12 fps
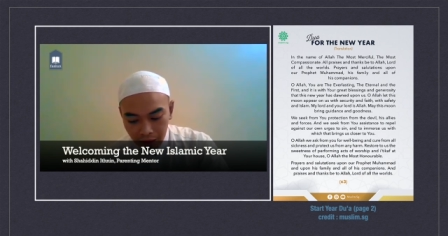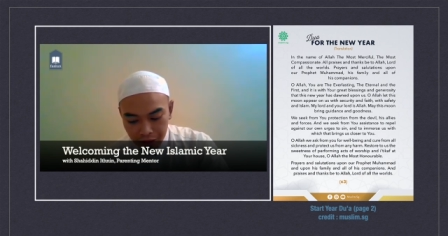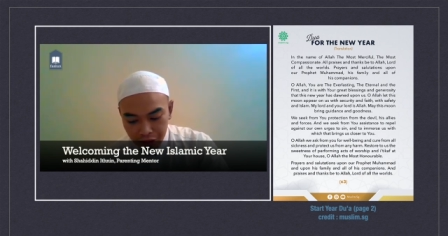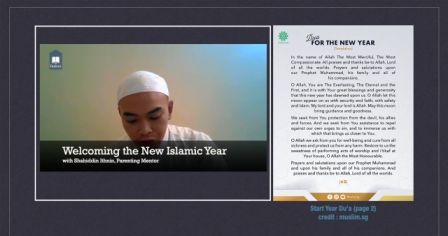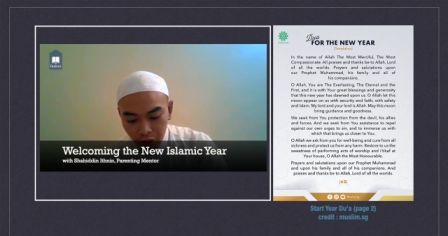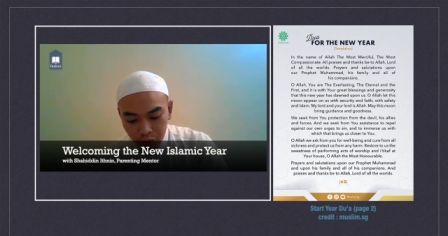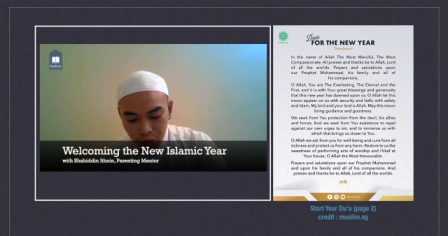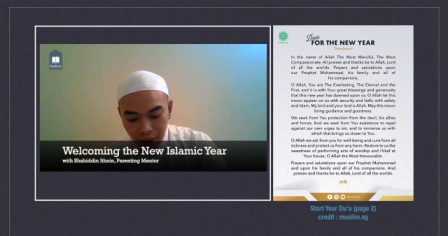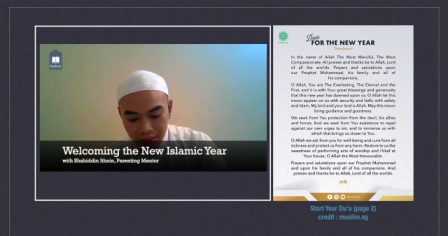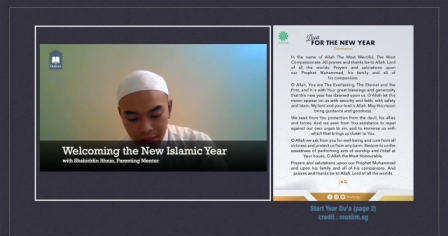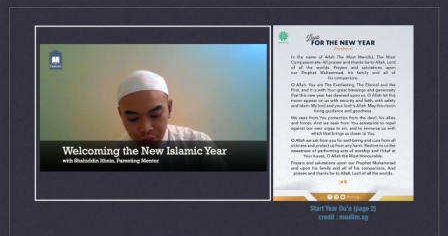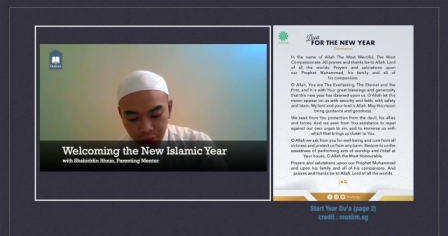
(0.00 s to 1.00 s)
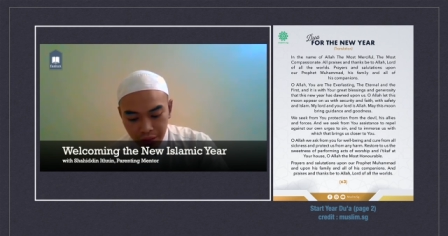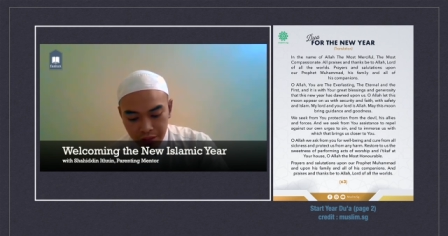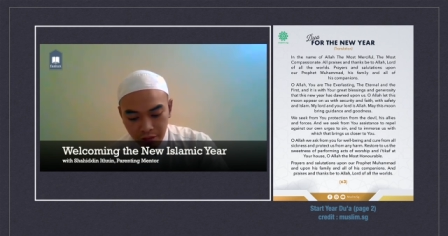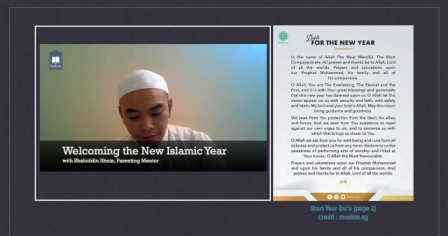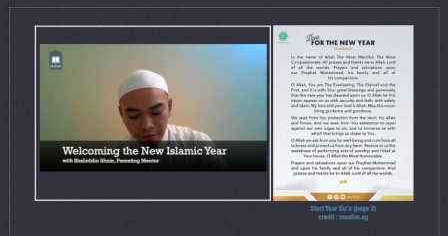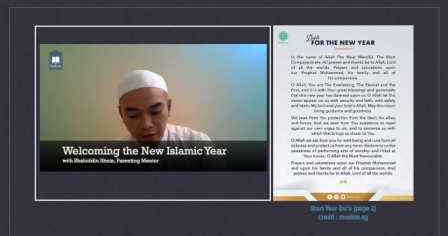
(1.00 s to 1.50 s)
Restore to us the
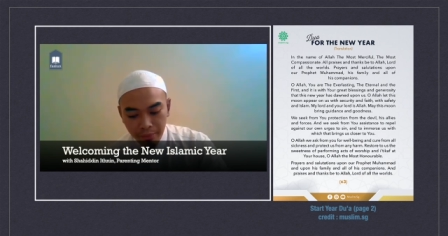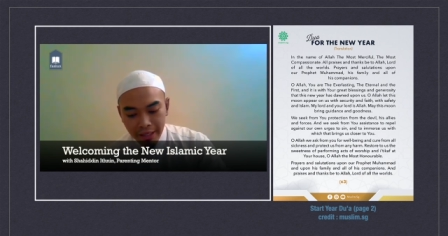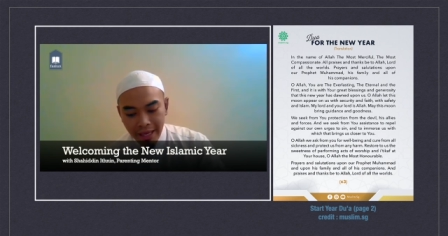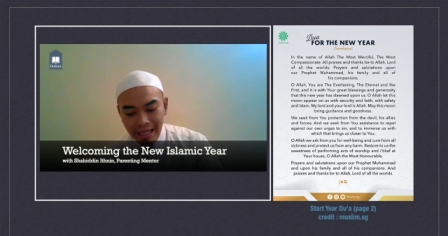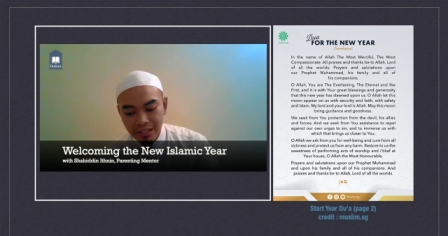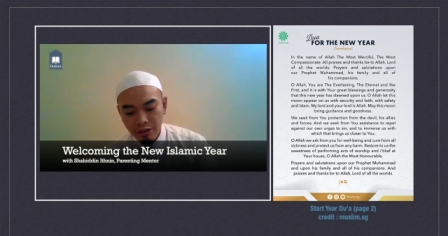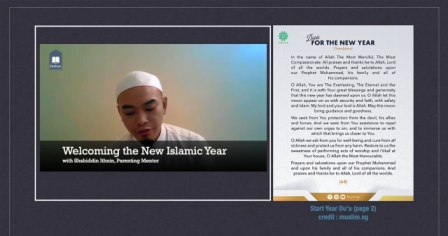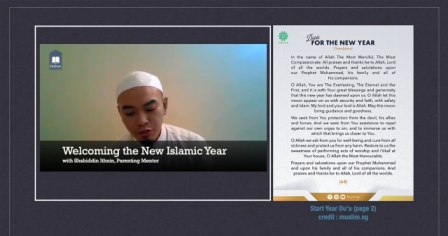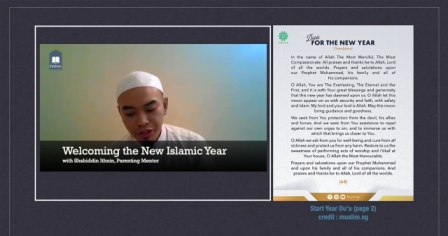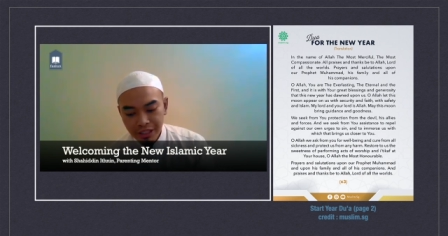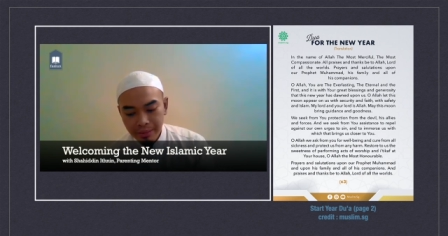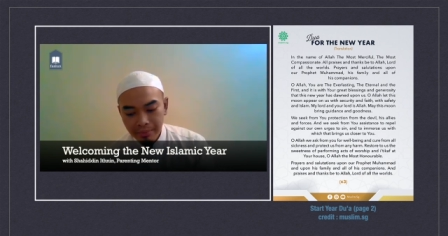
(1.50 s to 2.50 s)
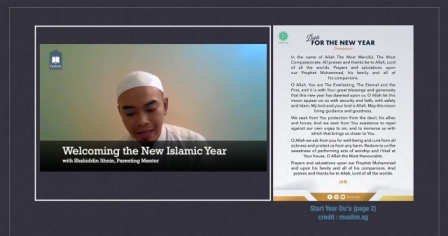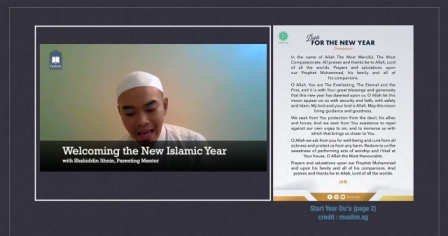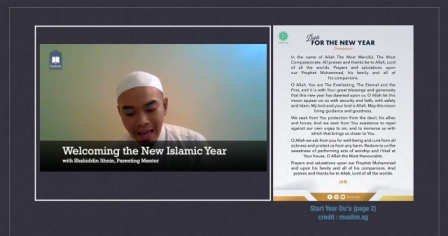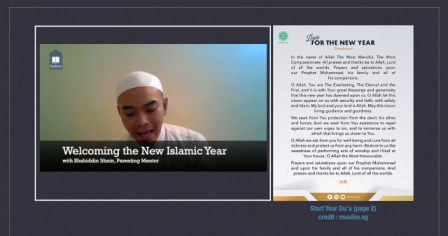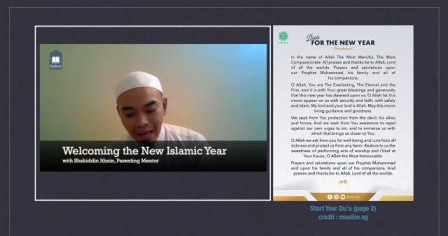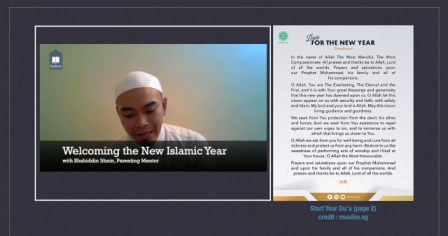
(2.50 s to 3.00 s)
sweetness of performing acts of worship
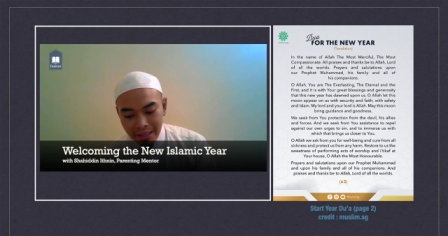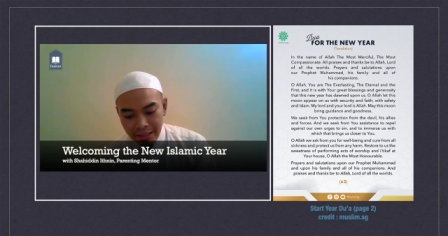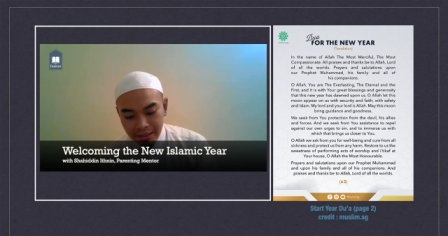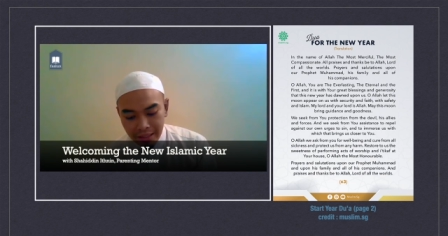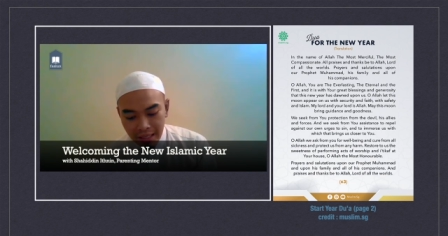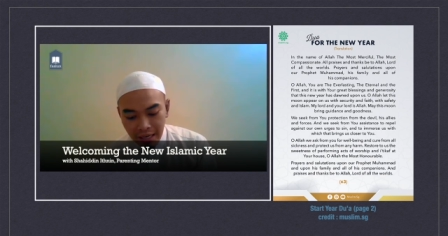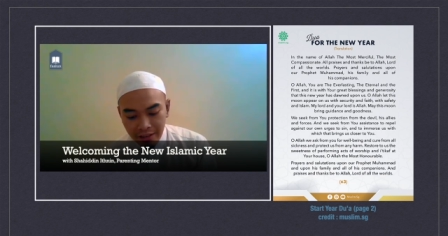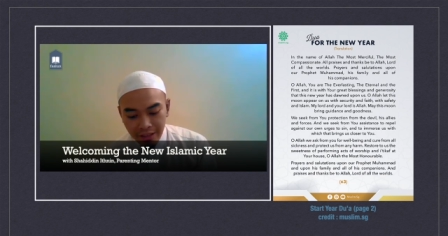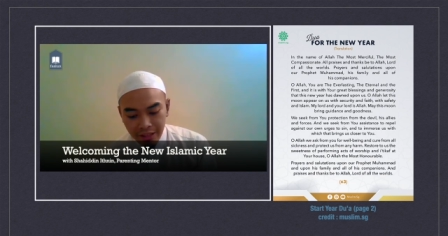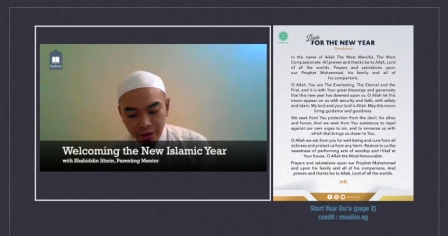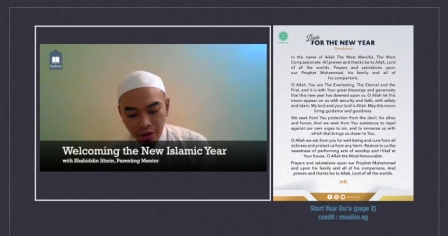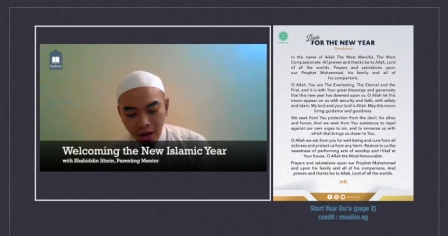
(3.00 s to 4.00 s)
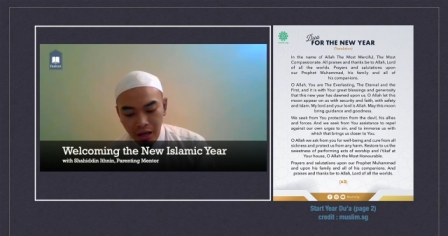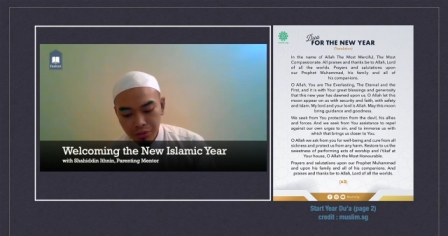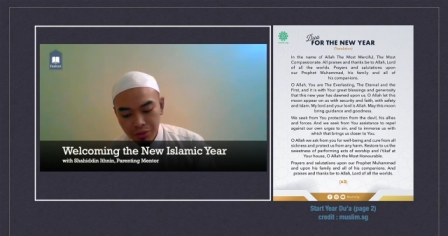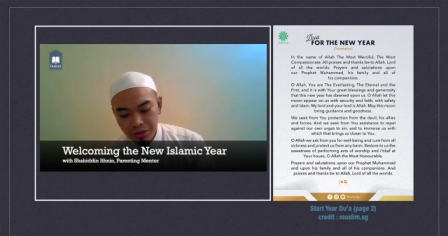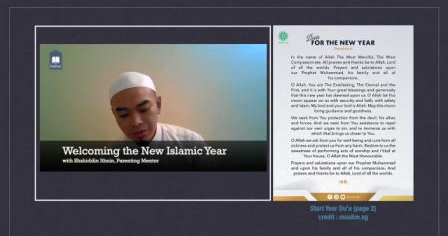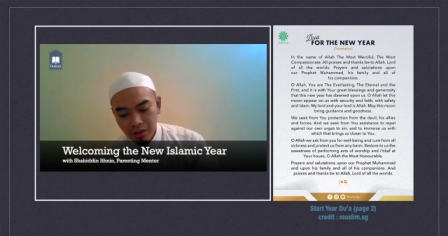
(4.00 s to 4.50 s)
and i'tikaf at your
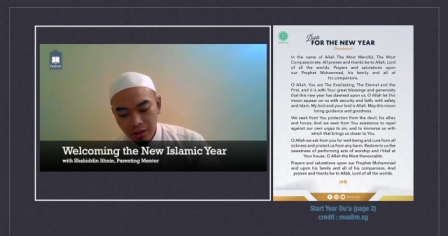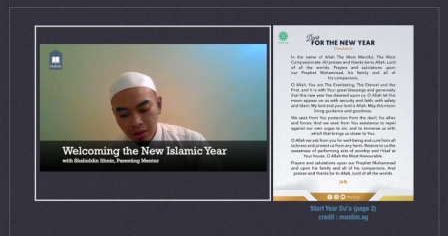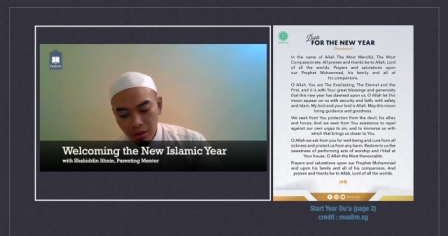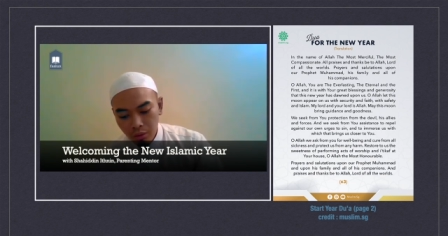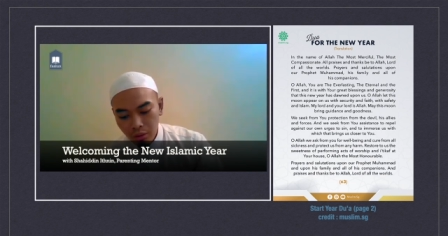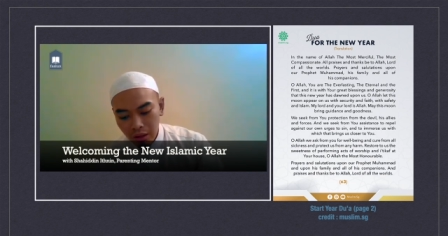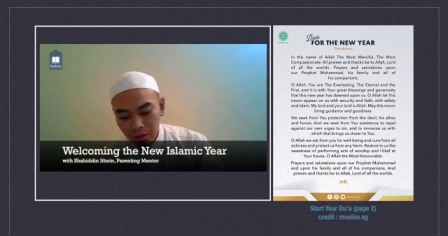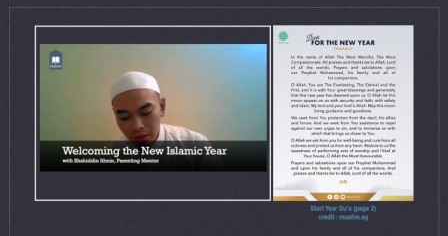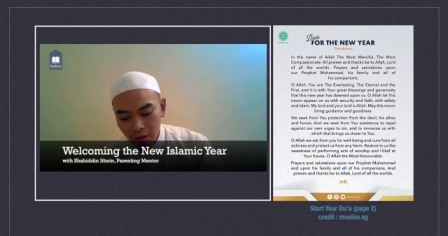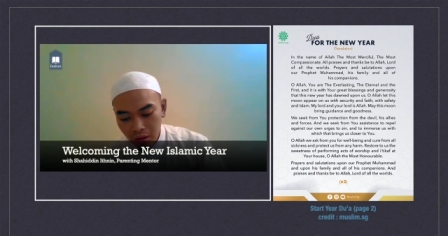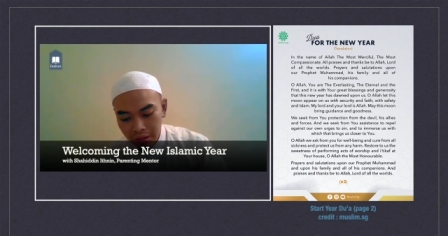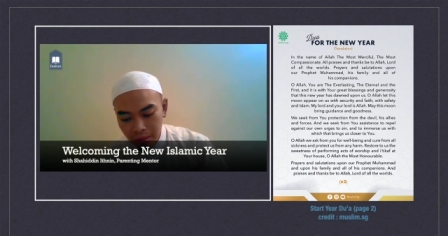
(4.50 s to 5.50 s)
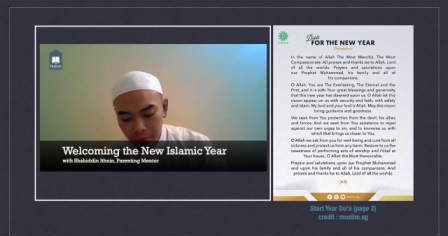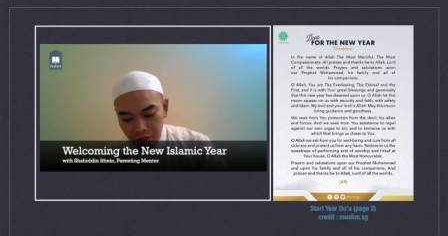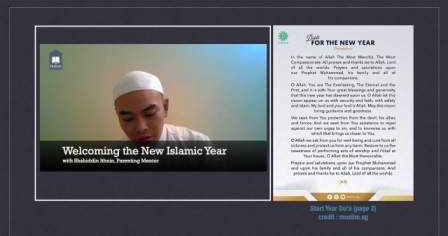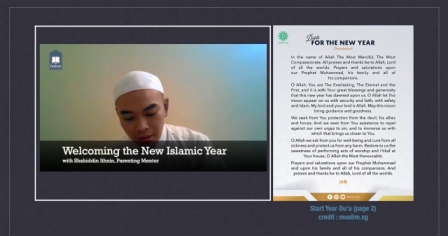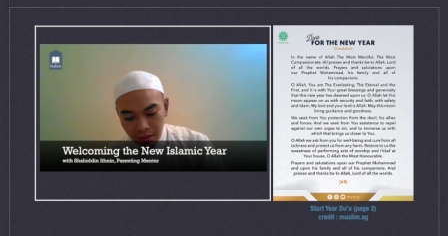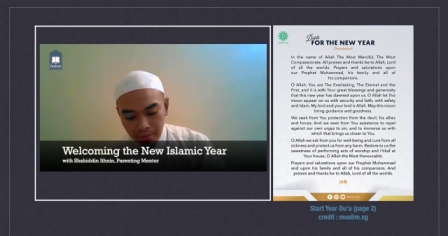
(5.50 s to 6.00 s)
house, O Allah, the
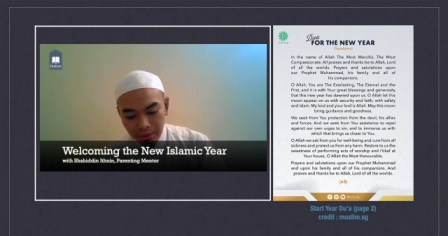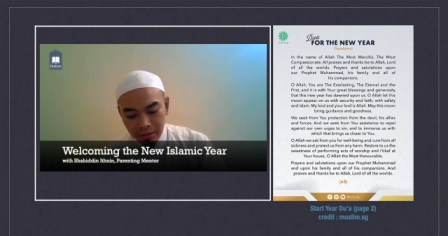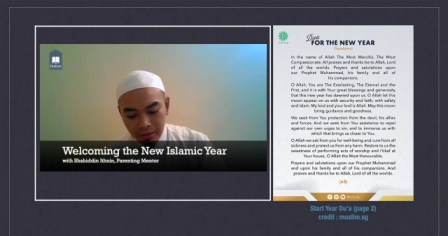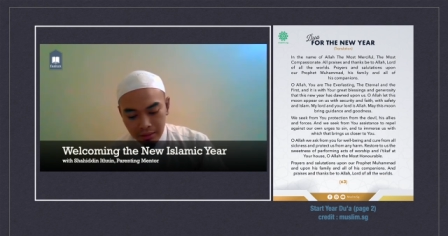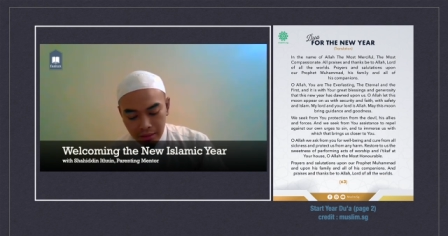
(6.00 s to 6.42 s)
most honorable.